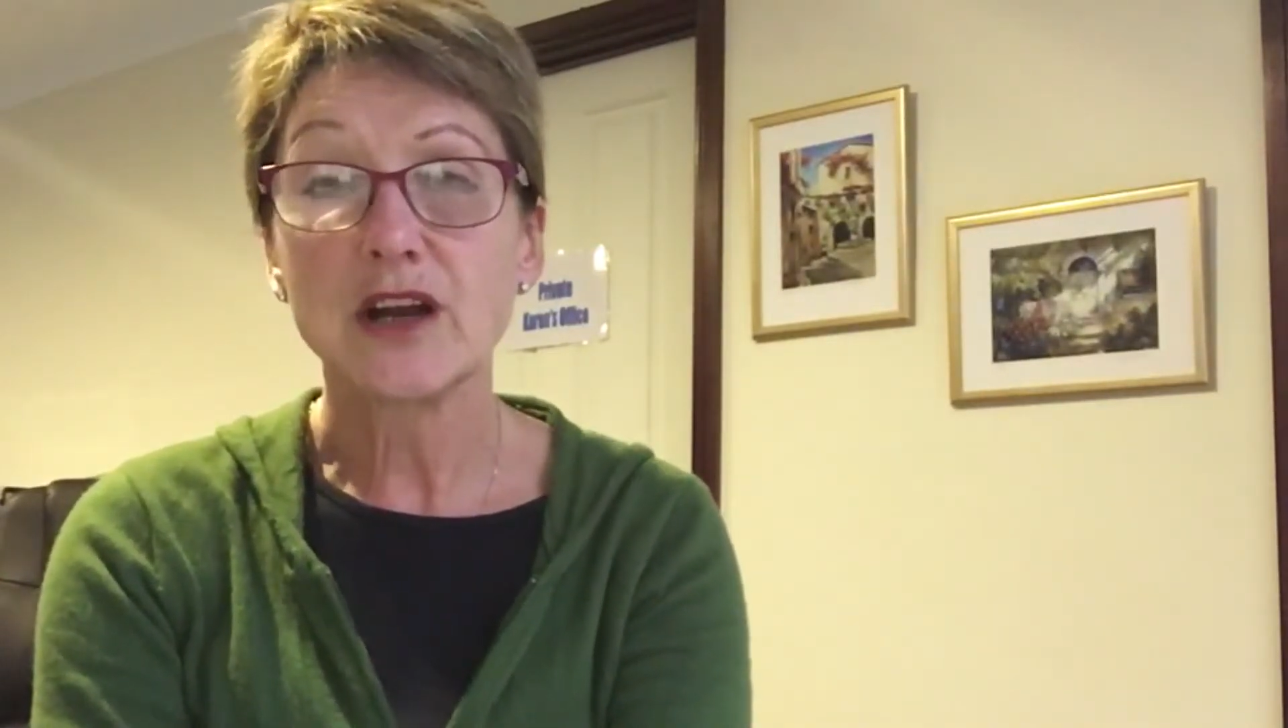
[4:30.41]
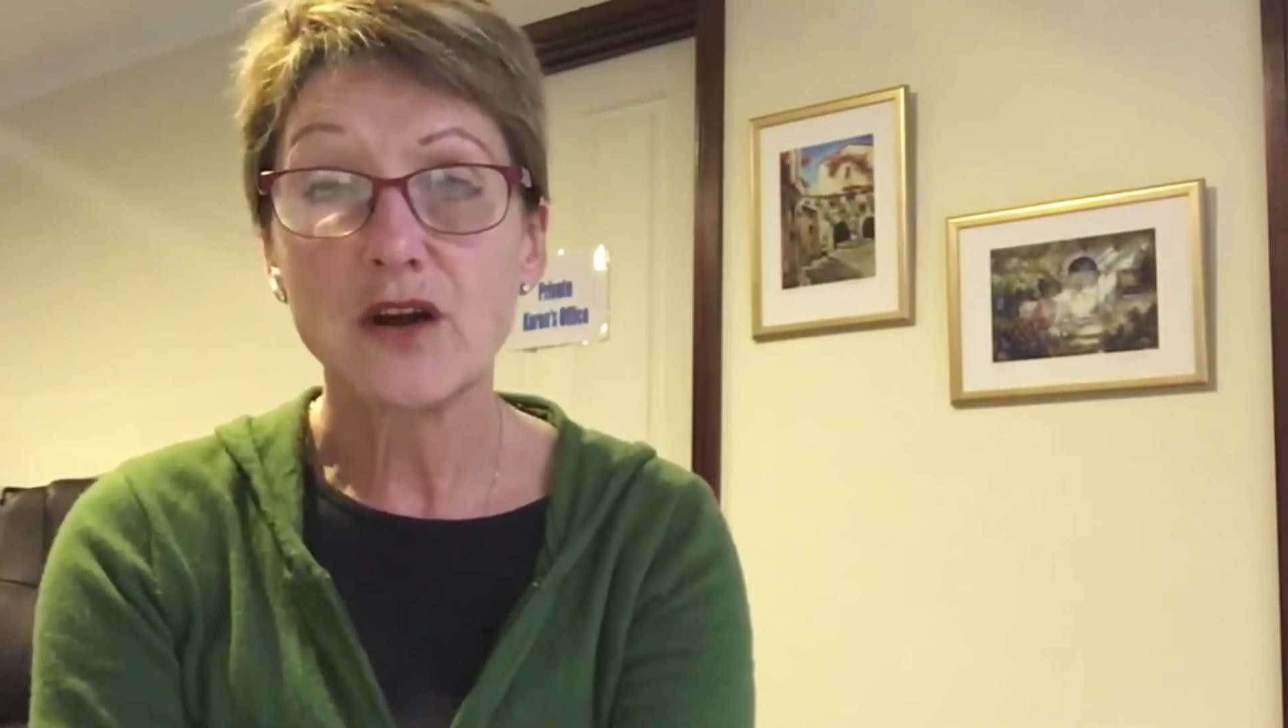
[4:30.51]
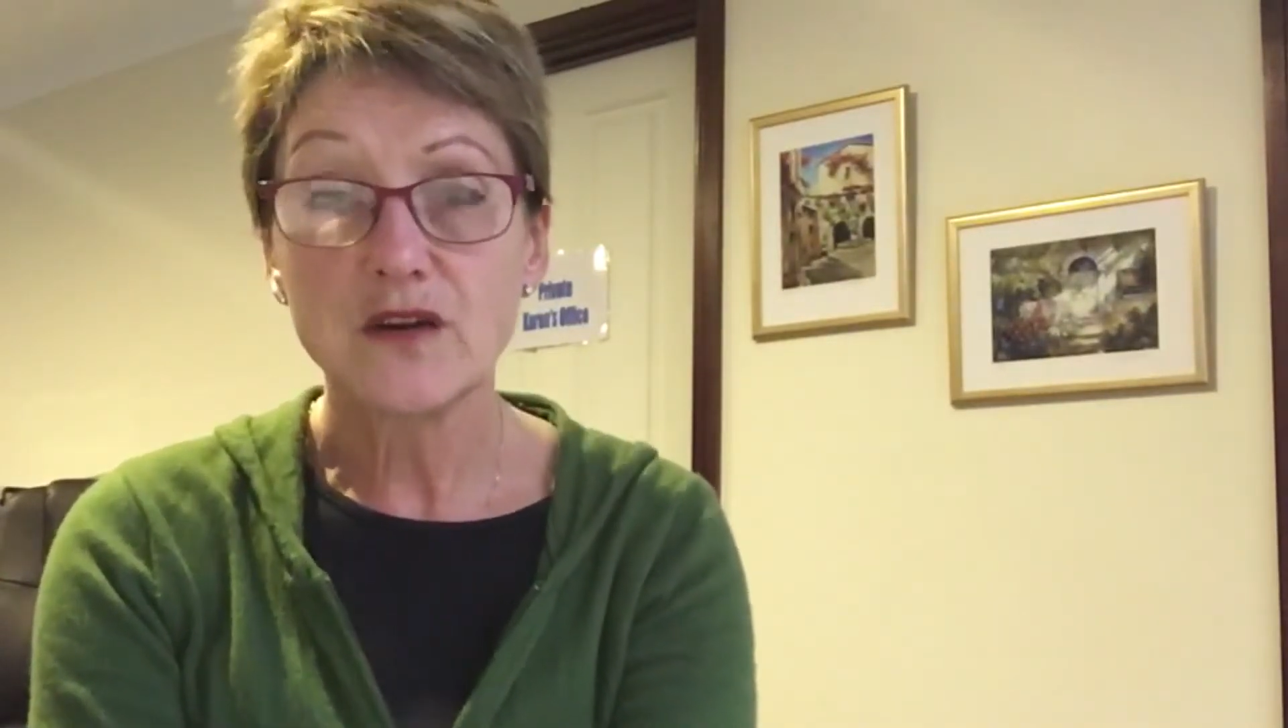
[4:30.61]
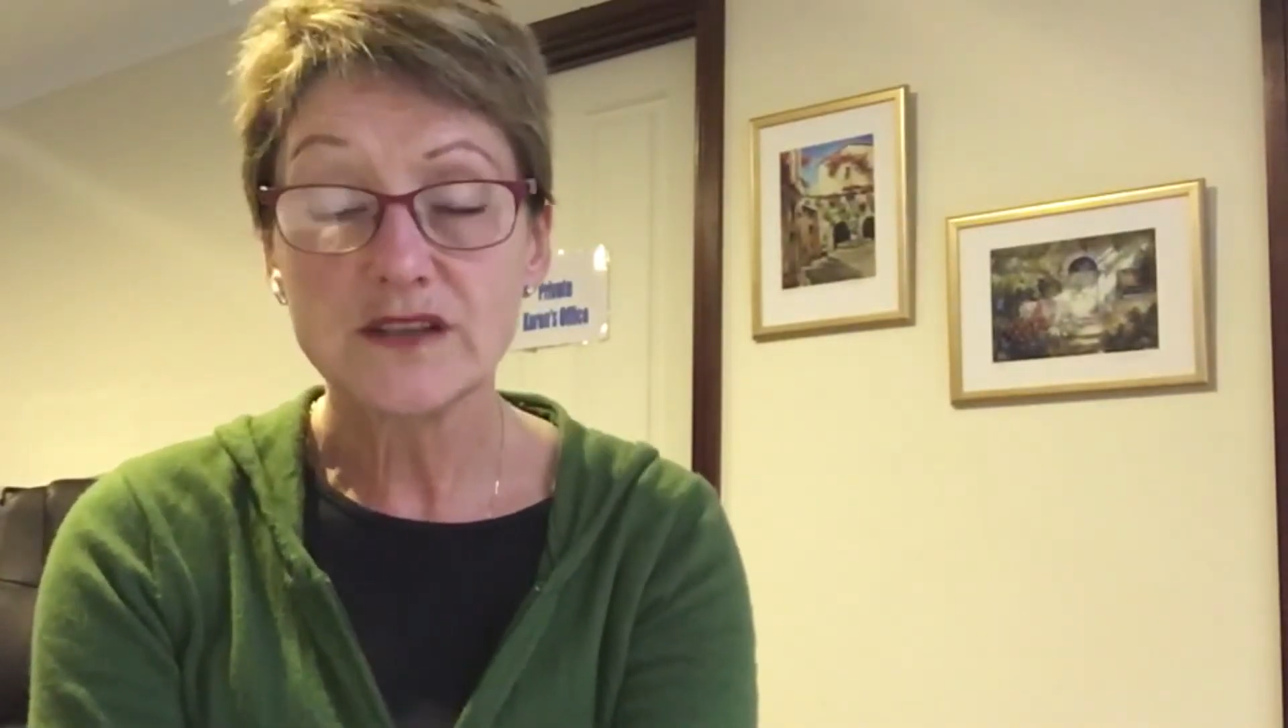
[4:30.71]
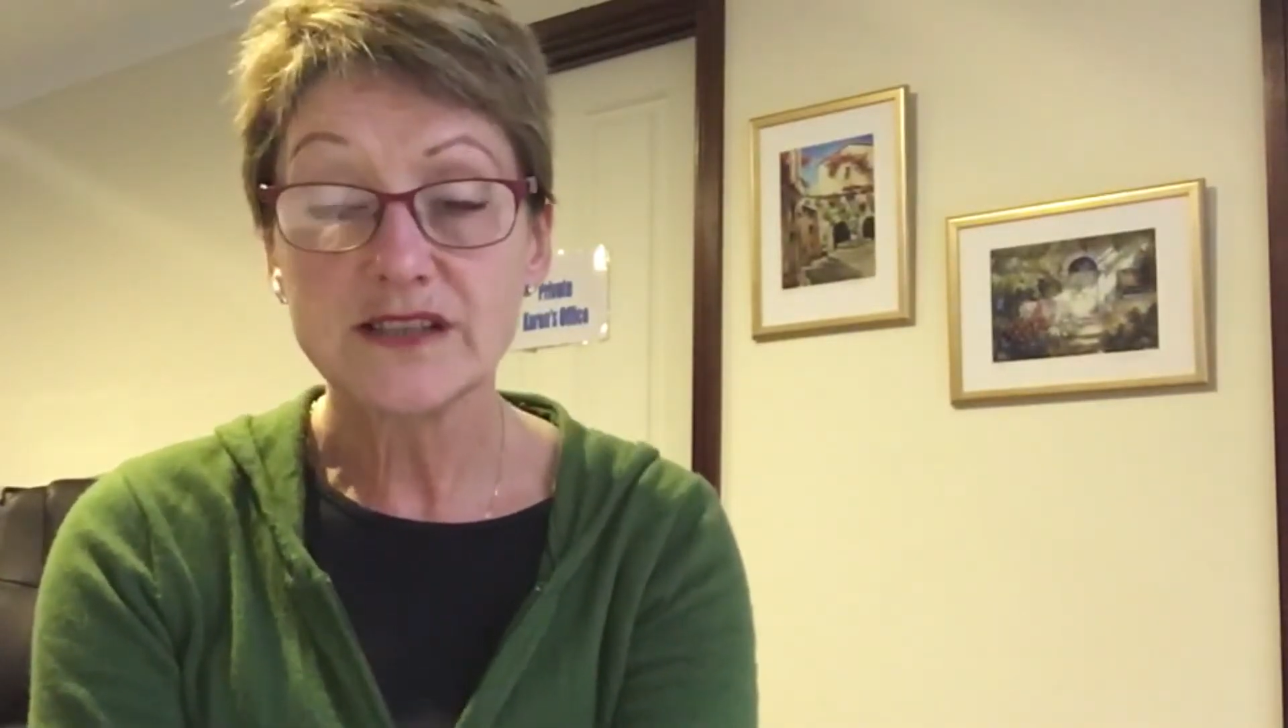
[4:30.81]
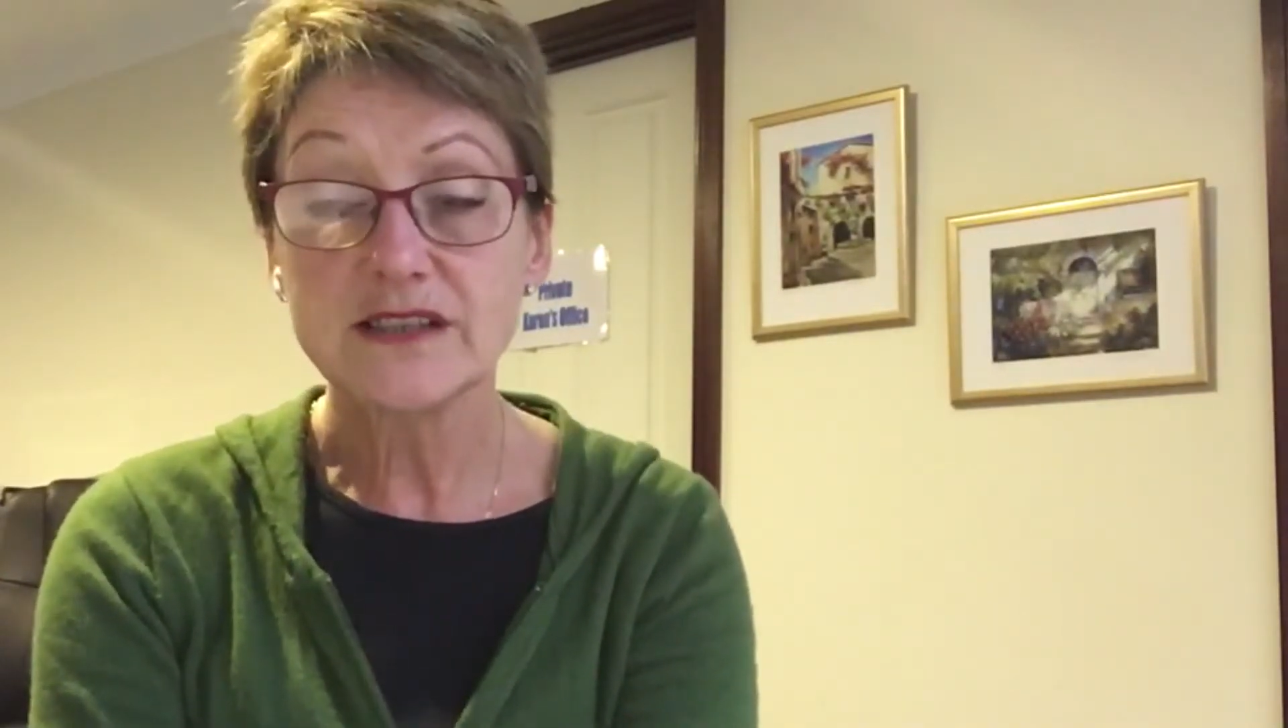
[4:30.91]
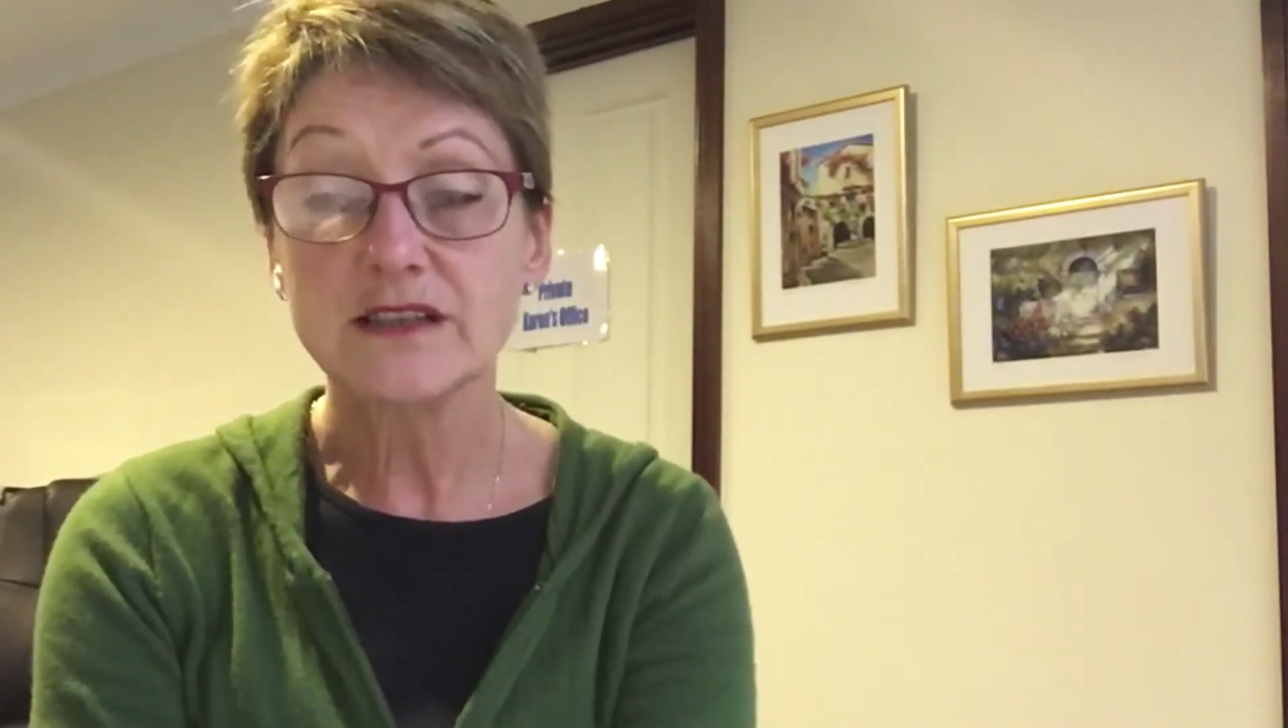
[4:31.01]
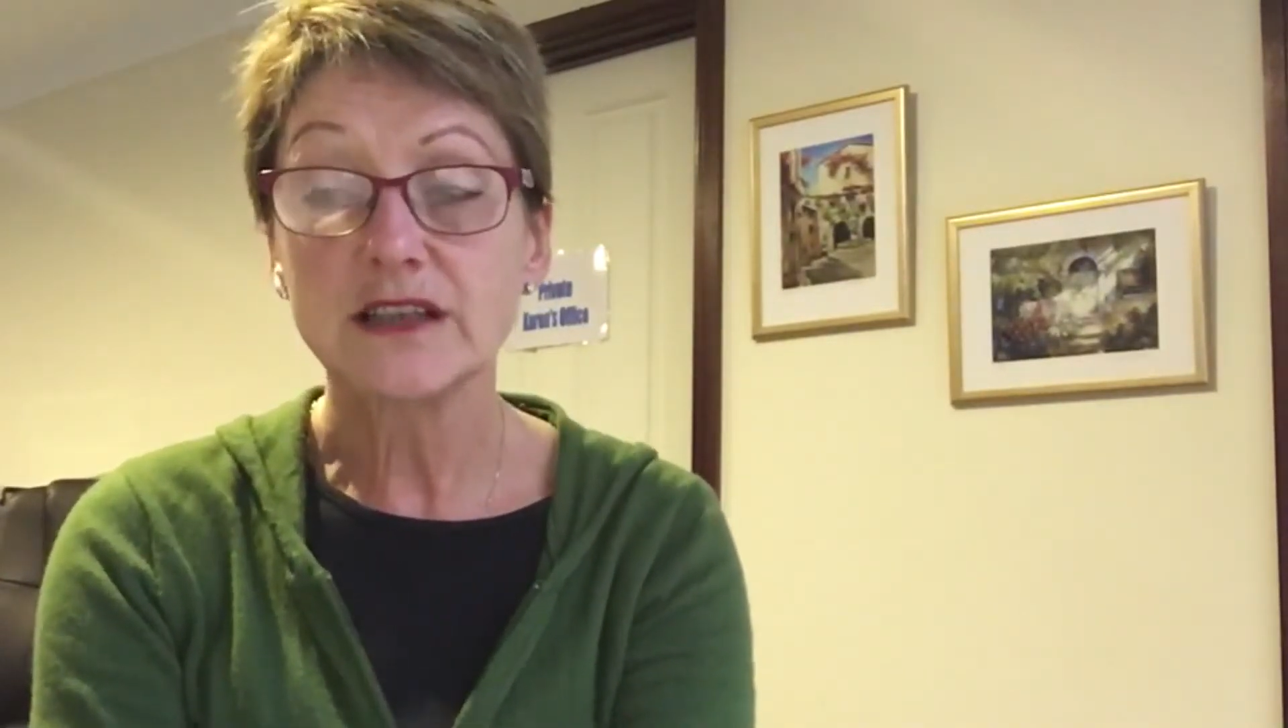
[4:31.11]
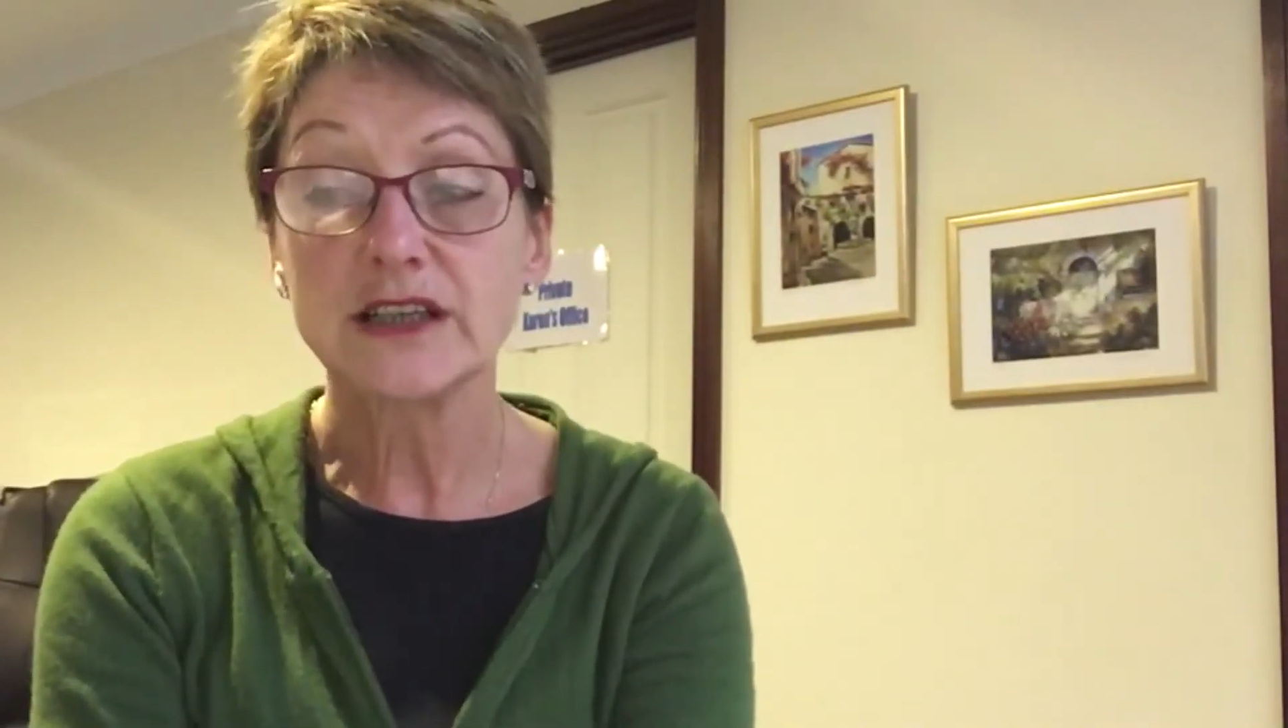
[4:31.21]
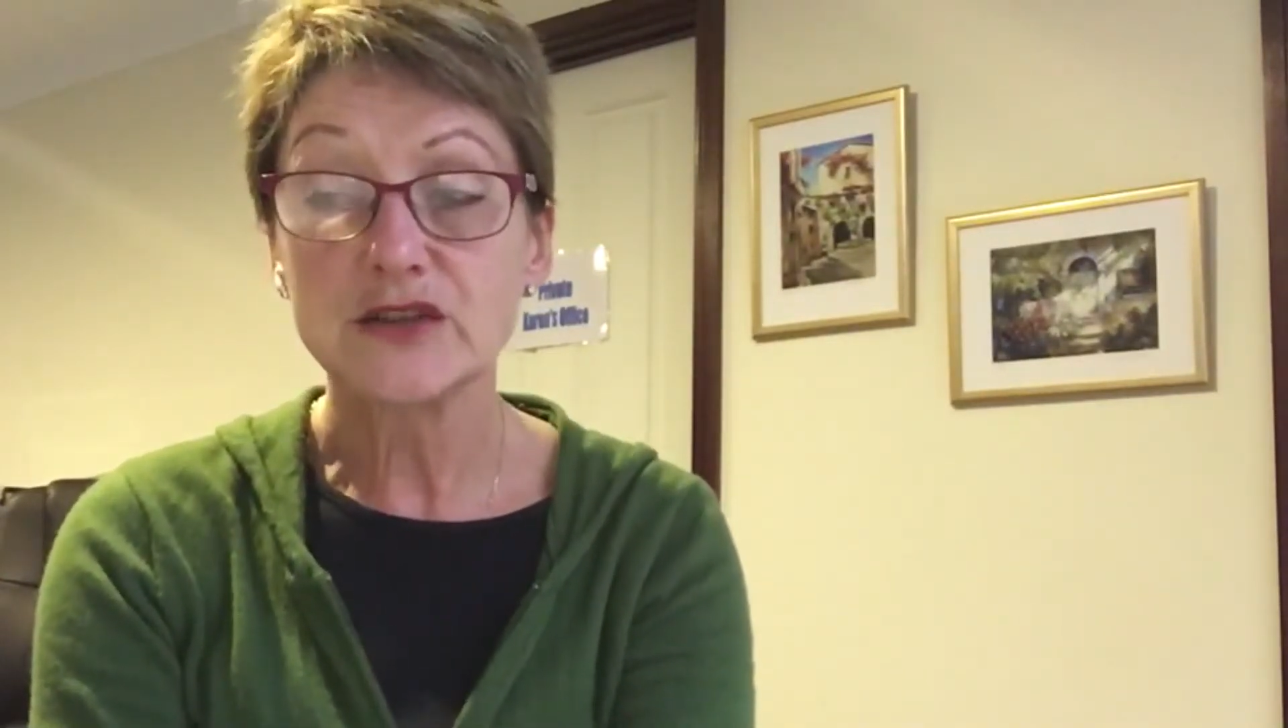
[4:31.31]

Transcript: constantly